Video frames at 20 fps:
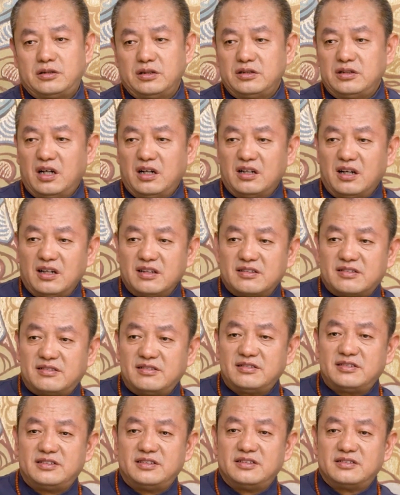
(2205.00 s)
It's
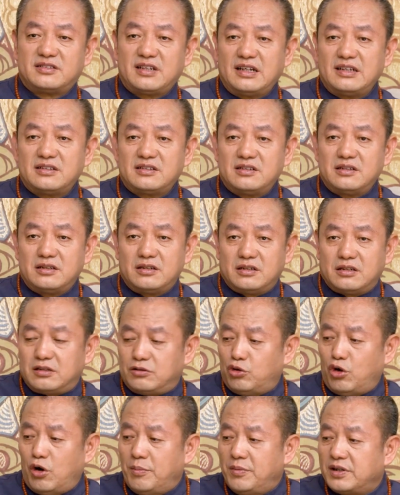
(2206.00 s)
okay to be kept in the
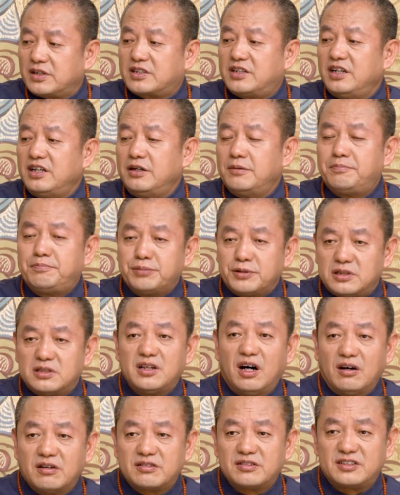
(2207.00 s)
dark as to what we're
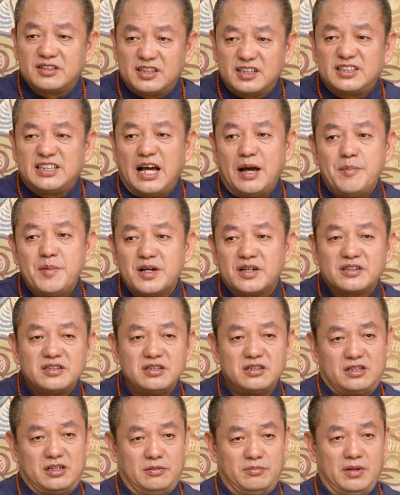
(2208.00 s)
predestined to live
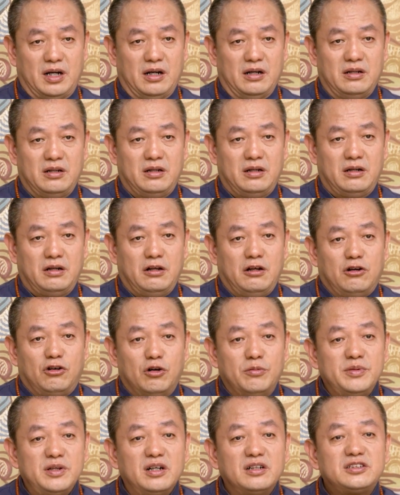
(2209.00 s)
out.
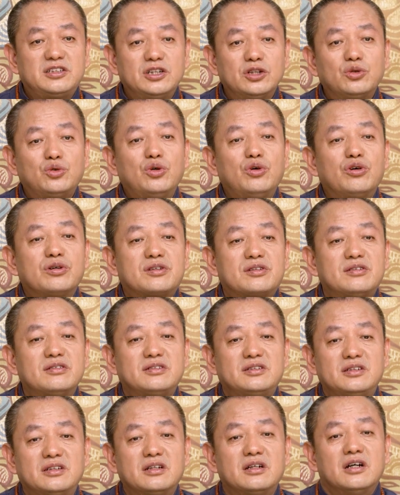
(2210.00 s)
As long as we
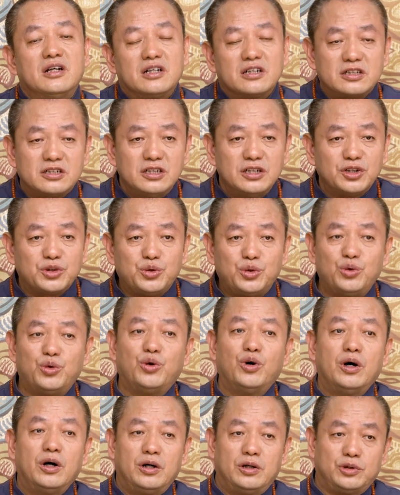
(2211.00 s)
put in effort,
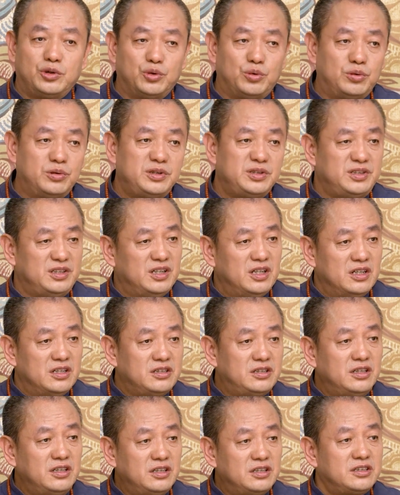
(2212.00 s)
work hard and
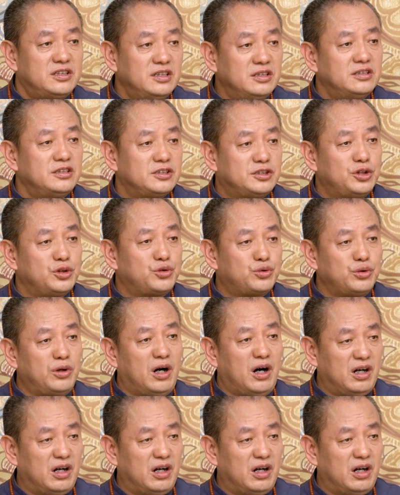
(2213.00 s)
do our job well.